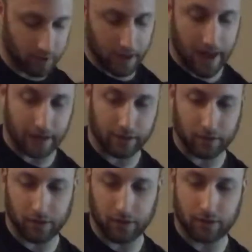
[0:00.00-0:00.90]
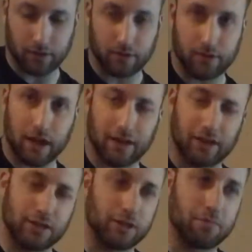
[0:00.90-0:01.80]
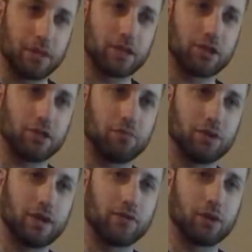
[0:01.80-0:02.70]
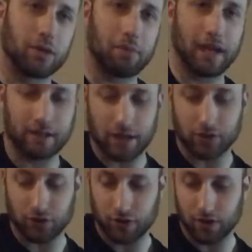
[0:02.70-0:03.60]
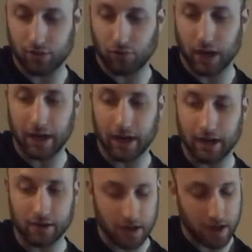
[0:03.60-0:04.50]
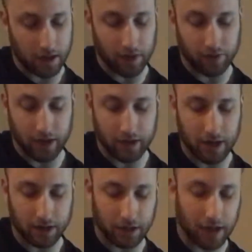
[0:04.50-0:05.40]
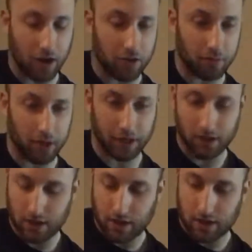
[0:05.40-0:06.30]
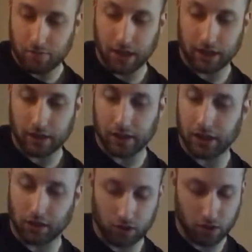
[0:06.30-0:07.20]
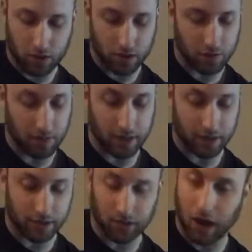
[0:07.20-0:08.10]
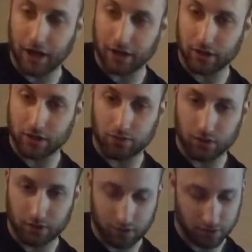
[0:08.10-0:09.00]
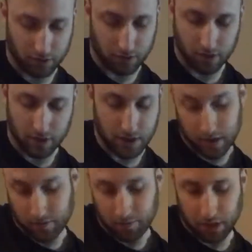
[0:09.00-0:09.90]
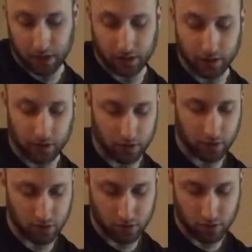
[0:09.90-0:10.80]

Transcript: and not that this is the biggest deal, but you definitely want to pay attention to the right hand, left hand technique, how I'm like picking here, then sliding this one, picking.